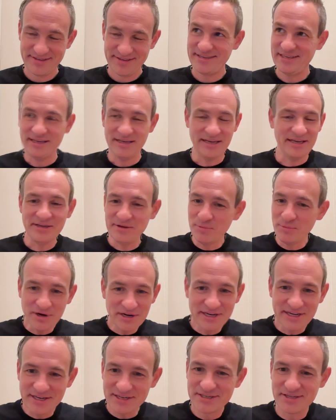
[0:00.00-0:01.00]
He
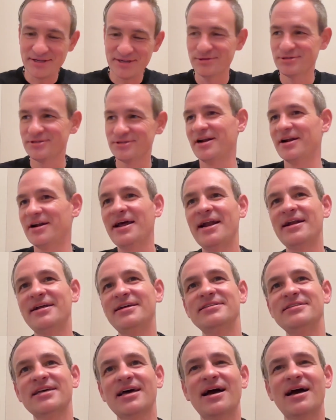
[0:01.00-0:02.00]
wouldn't get his clothes on. And
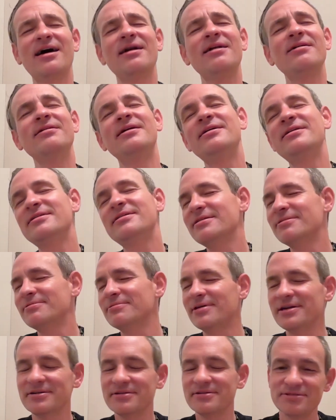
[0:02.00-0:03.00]
he's like, I don't
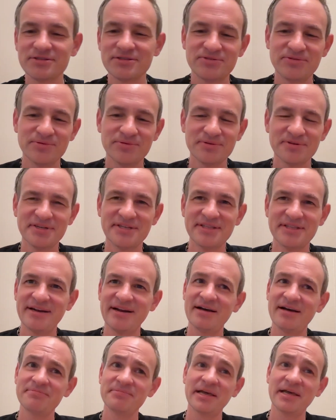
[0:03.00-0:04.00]
want to go to school. And then
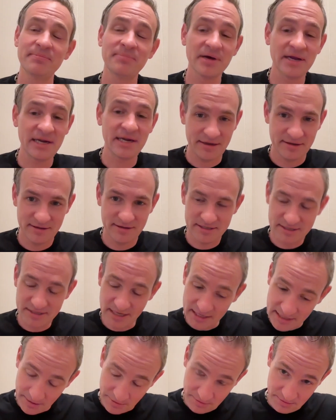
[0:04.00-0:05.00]
I'm like, buddy, I
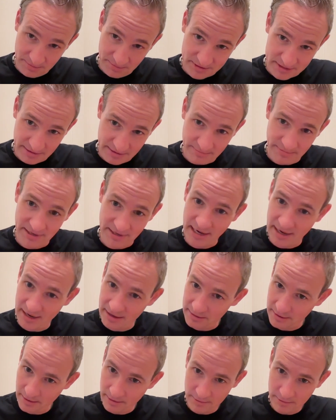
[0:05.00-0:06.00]
sat down with him. I was like, we gotta
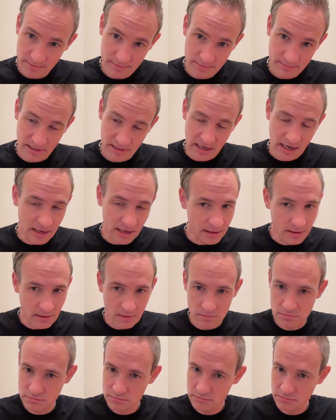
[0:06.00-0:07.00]
go.
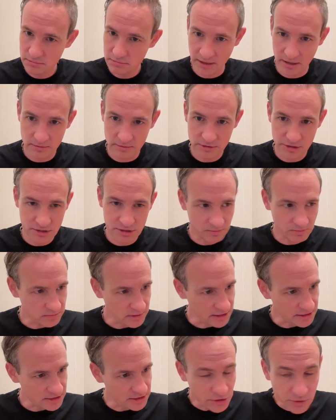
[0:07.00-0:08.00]
Just
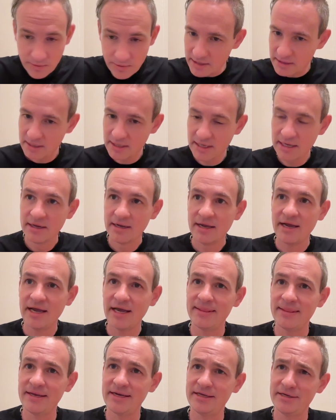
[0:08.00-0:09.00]
let's do it.
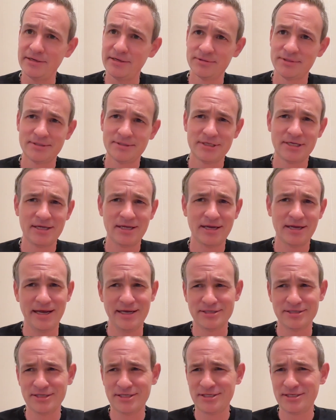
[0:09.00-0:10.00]
And then he goes,
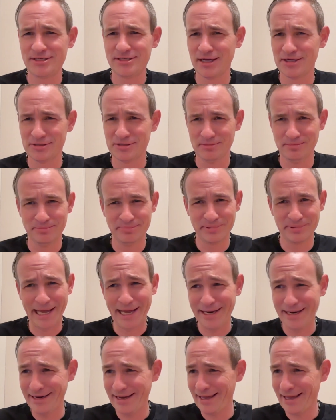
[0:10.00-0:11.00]
today's such a
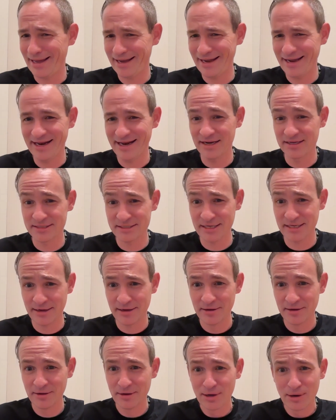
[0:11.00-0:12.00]
bad day. And I was like,
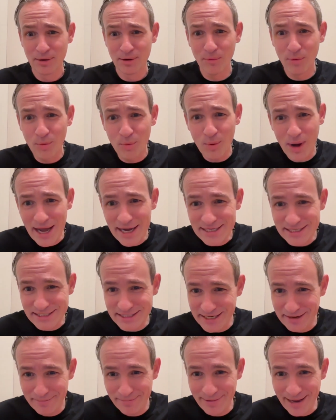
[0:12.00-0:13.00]
why is
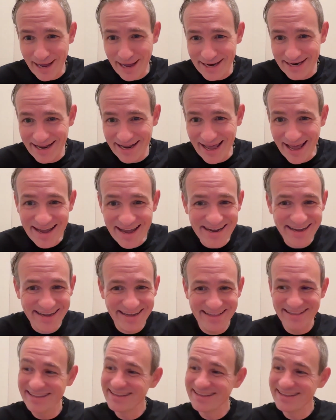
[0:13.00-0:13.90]
it a bad day?